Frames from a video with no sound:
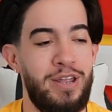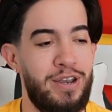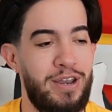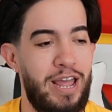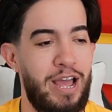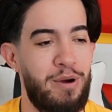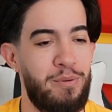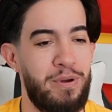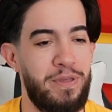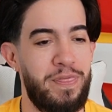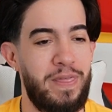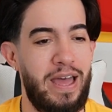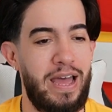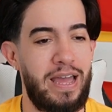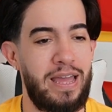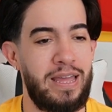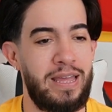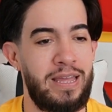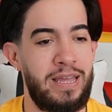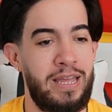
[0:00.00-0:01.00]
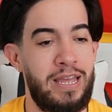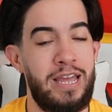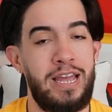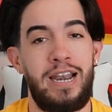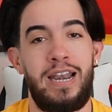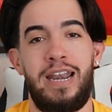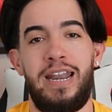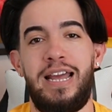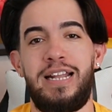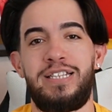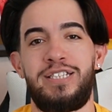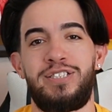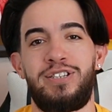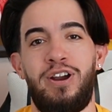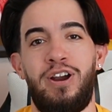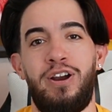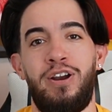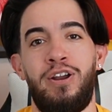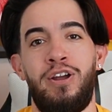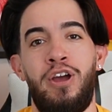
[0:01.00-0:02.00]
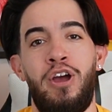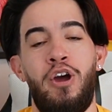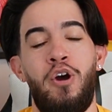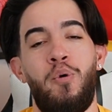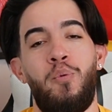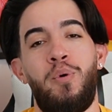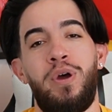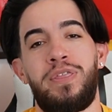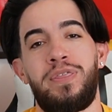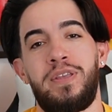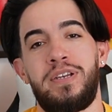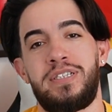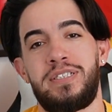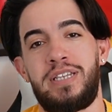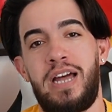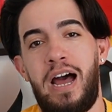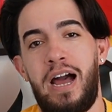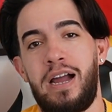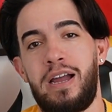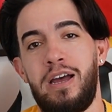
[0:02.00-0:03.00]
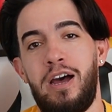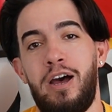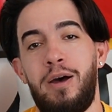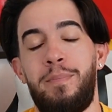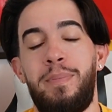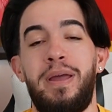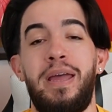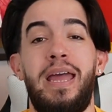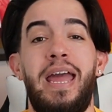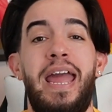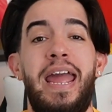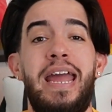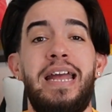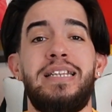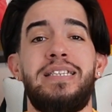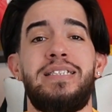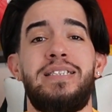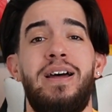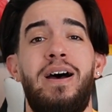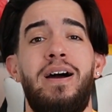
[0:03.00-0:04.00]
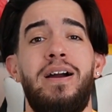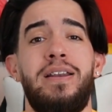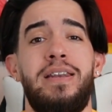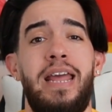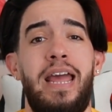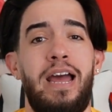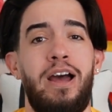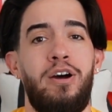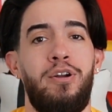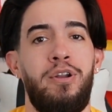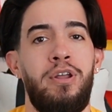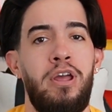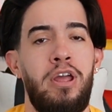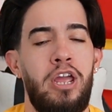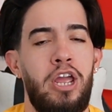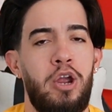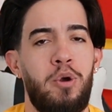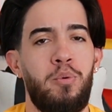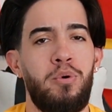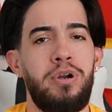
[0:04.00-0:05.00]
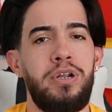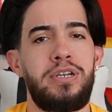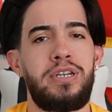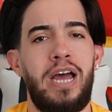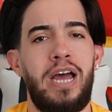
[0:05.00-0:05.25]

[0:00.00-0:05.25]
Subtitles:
Now with that, let's start with the stock up and stock down, and we're going to